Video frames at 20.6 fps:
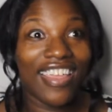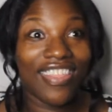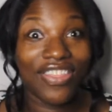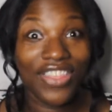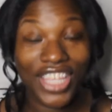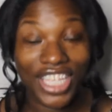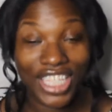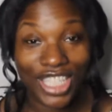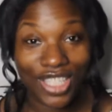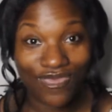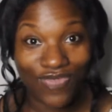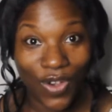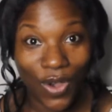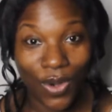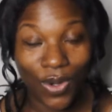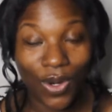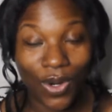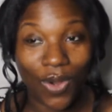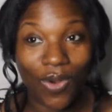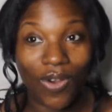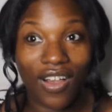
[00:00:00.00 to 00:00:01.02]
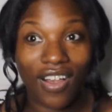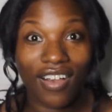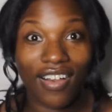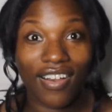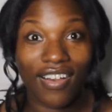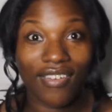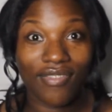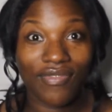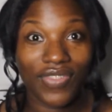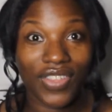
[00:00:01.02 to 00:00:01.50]
This photo
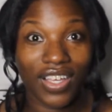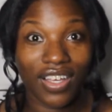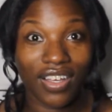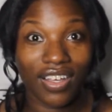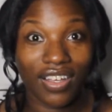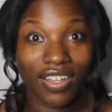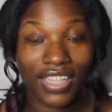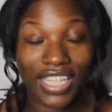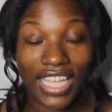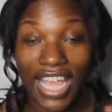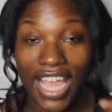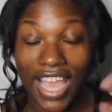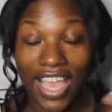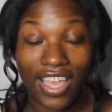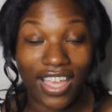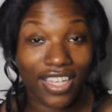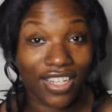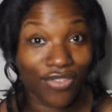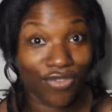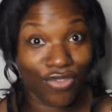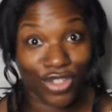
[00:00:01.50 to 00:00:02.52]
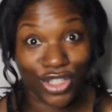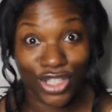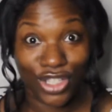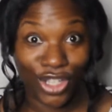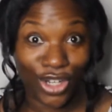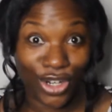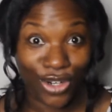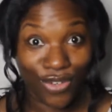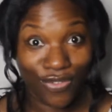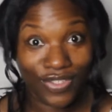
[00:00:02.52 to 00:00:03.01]
of the, they had
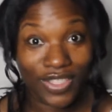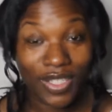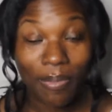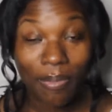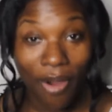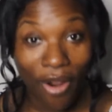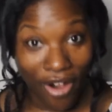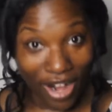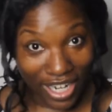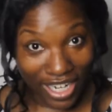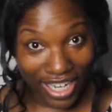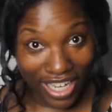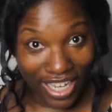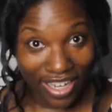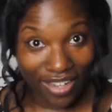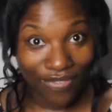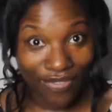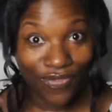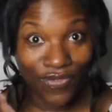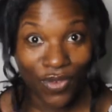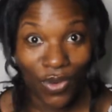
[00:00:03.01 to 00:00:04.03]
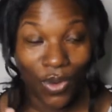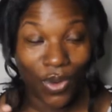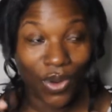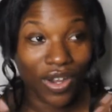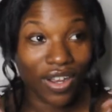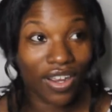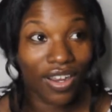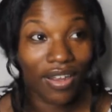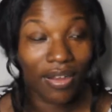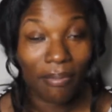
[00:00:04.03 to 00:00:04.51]
reserved parking
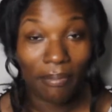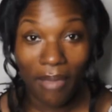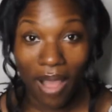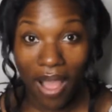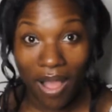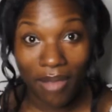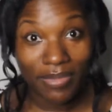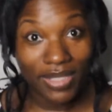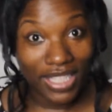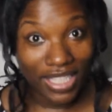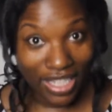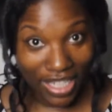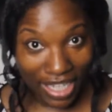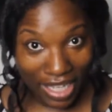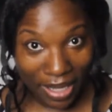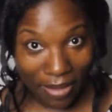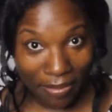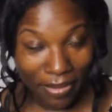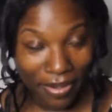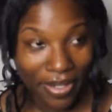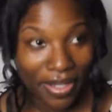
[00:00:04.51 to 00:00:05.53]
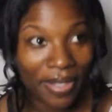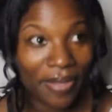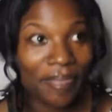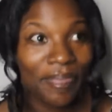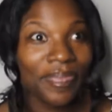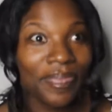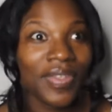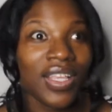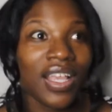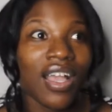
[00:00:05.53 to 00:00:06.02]
for moms in
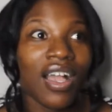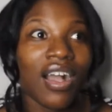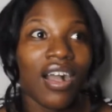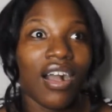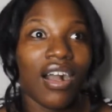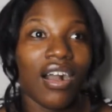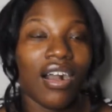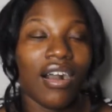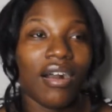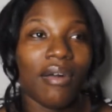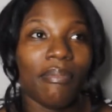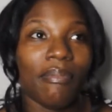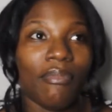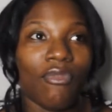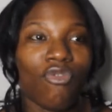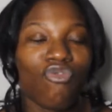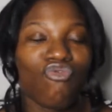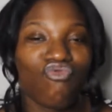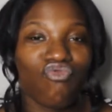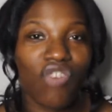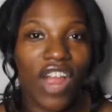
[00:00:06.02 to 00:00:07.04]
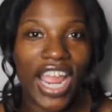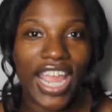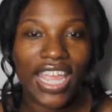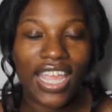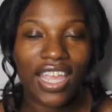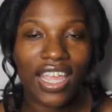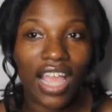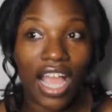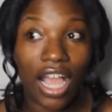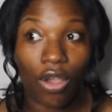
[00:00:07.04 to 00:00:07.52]
labor.
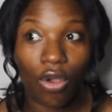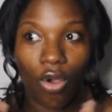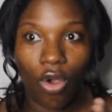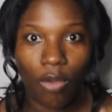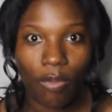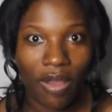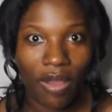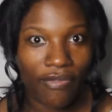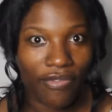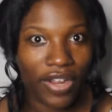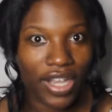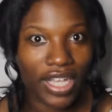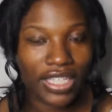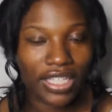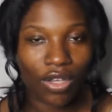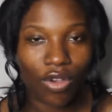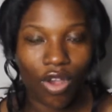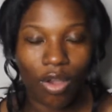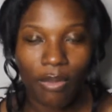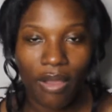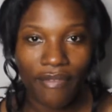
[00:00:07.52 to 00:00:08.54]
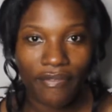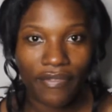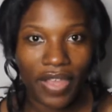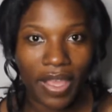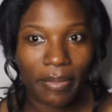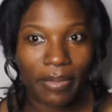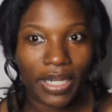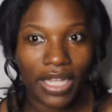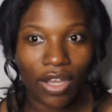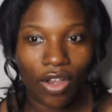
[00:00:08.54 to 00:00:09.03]
Right, I called my friends, I called my
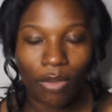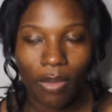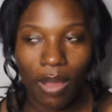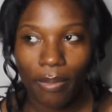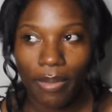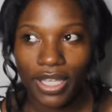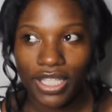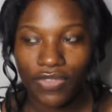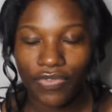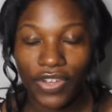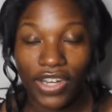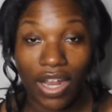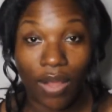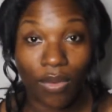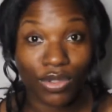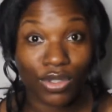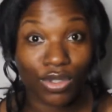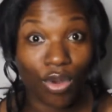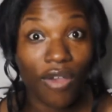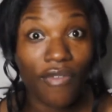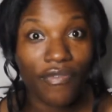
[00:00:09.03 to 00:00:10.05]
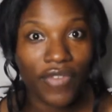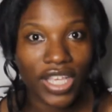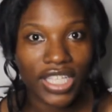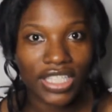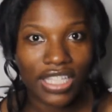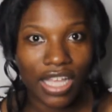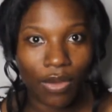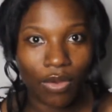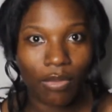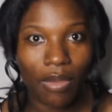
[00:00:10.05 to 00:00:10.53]
family, I called my best friend. I was on
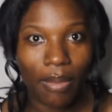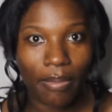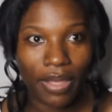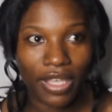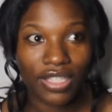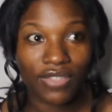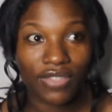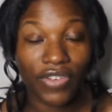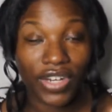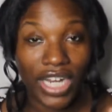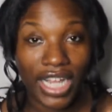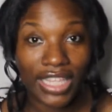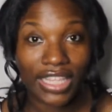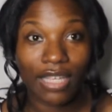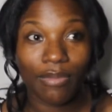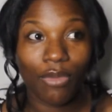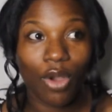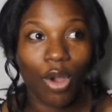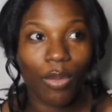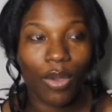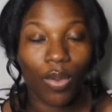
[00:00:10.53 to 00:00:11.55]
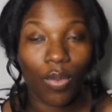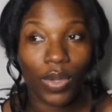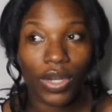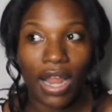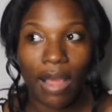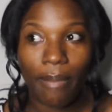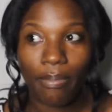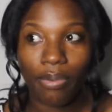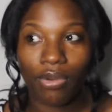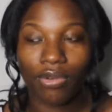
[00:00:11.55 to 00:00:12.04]
FaceTime with my best friend at that moment
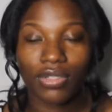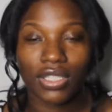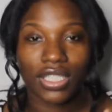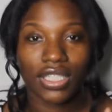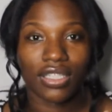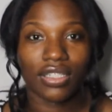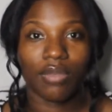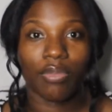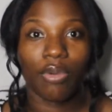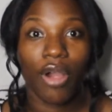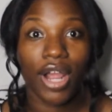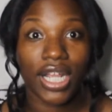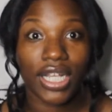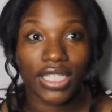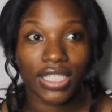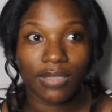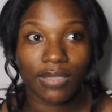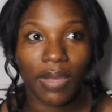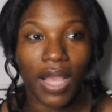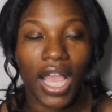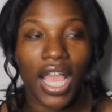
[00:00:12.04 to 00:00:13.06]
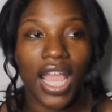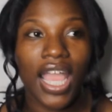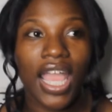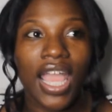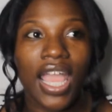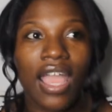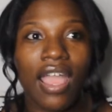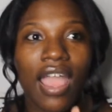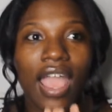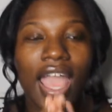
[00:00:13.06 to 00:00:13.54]
when I pulled into the parking spot.
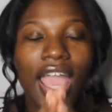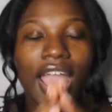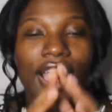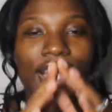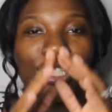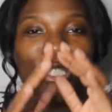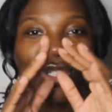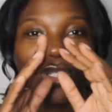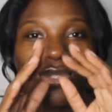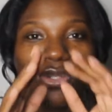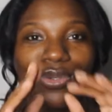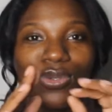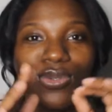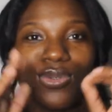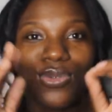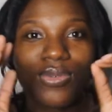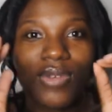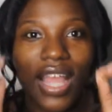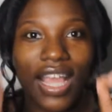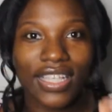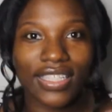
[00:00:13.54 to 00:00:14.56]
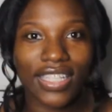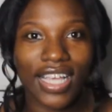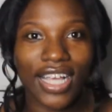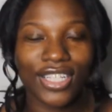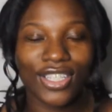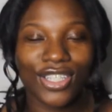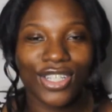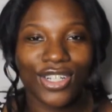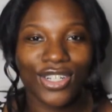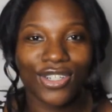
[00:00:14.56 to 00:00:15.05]
As soon as
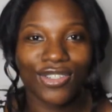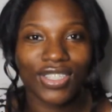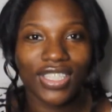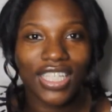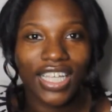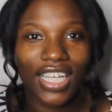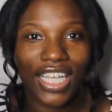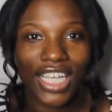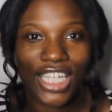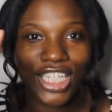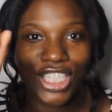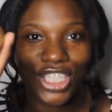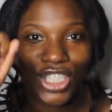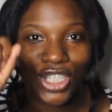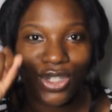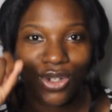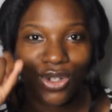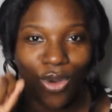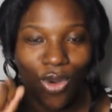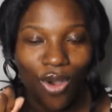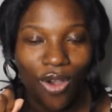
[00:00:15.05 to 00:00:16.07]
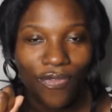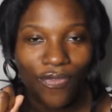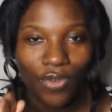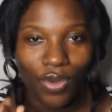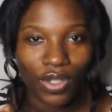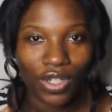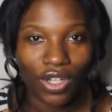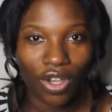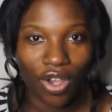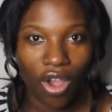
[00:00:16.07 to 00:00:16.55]
I turned the engine
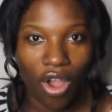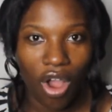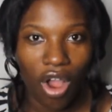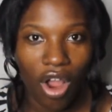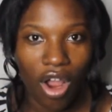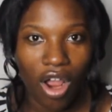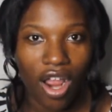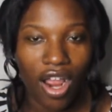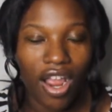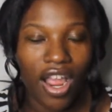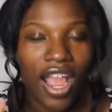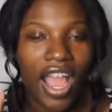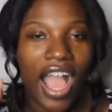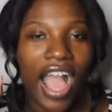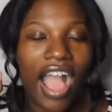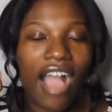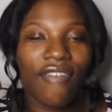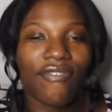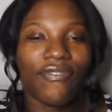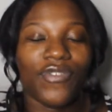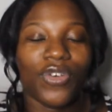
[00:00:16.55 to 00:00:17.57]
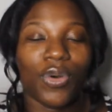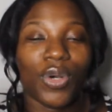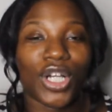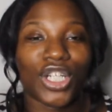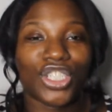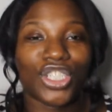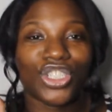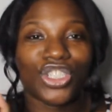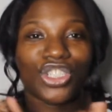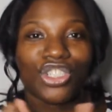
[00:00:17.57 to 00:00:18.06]
off on the car, I felt
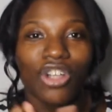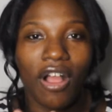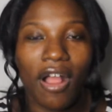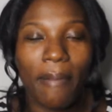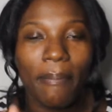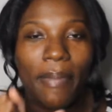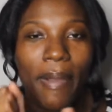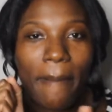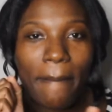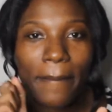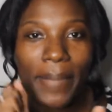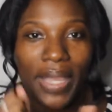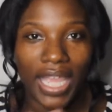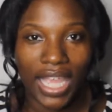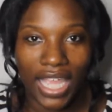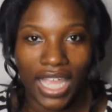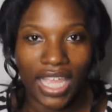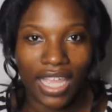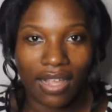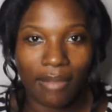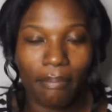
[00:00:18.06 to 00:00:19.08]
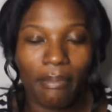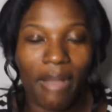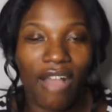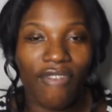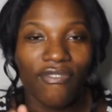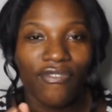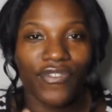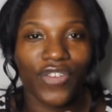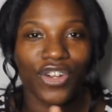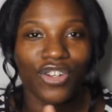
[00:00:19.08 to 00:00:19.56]
a sharp pain.
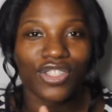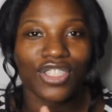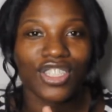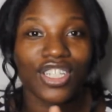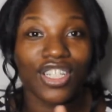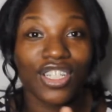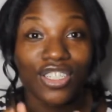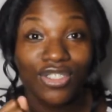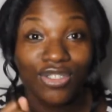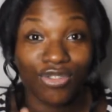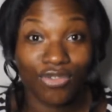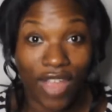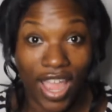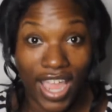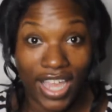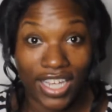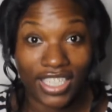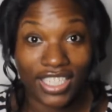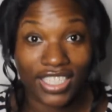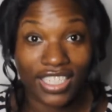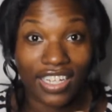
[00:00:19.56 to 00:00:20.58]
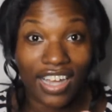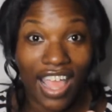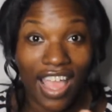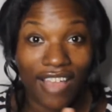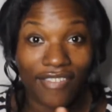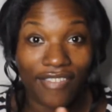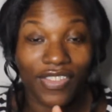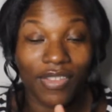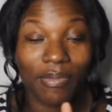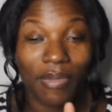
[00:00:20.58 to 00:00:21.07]
My first contraction
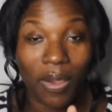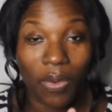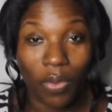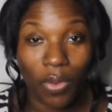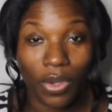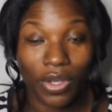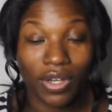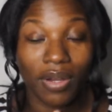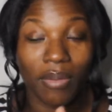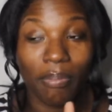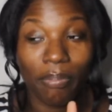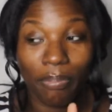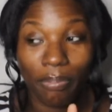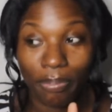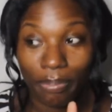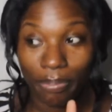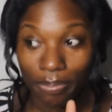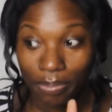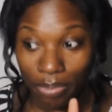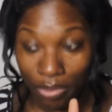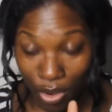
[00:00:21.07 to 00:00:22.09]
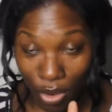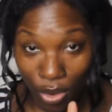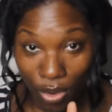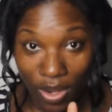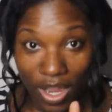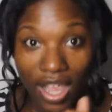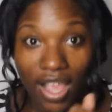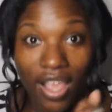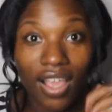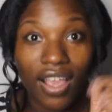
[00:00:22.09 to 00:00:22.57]
after my water
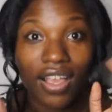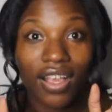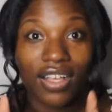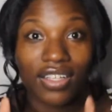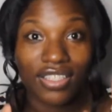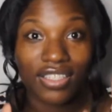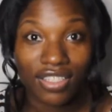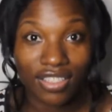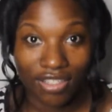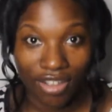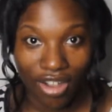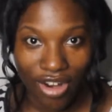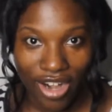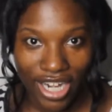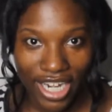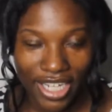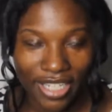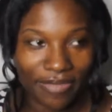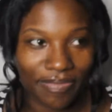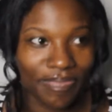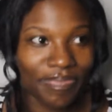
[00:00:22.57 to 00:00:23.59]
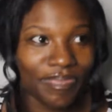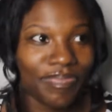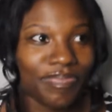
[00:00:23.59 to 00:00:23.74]
broke started.